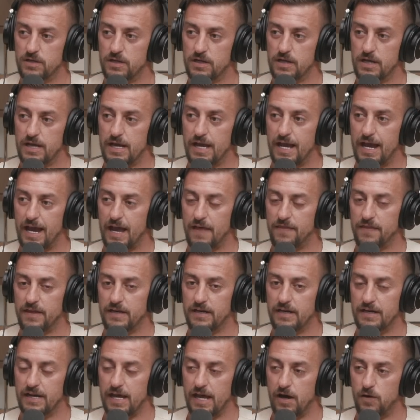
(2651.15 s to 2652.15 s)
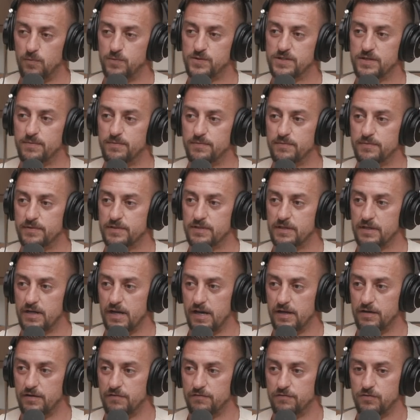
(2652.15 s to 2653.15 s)
Yeah. And then it helps them to
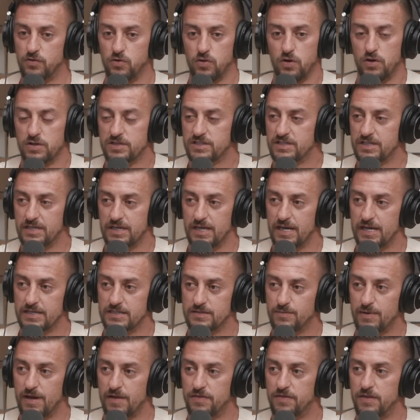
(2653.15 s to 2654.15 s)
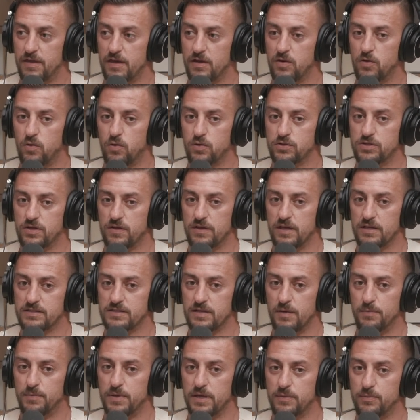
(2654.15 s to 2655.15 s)
kind of not see it as a bad thing? Or do you think
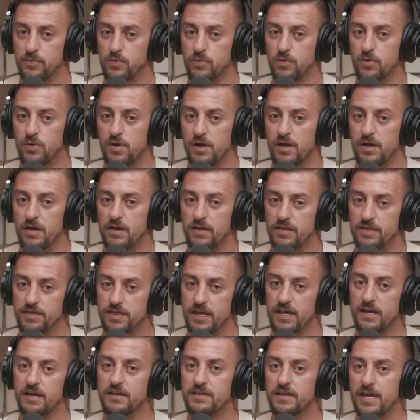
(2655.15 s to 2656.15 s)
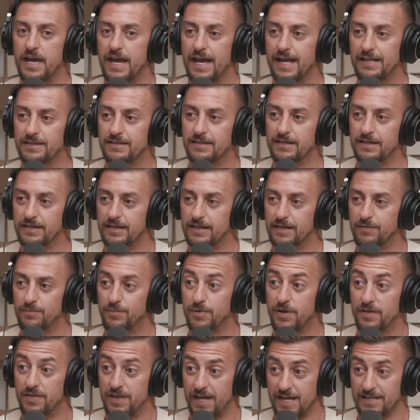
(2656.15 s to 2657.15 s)
some people think they're handling it,
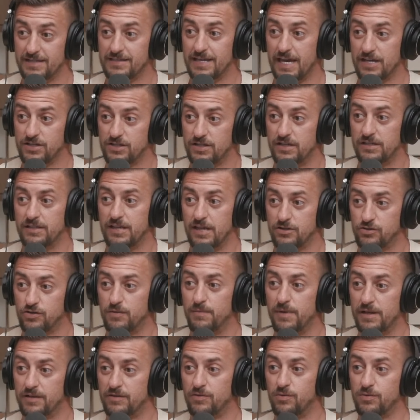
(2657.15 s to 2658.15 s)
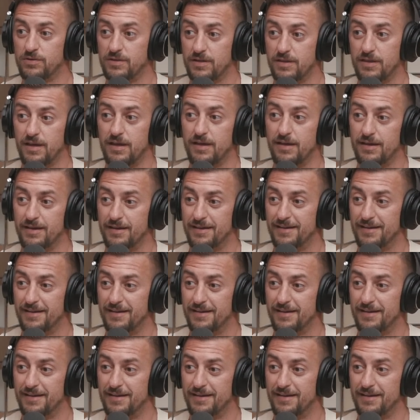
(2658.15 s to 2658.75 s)
but that's actually detrimental to their...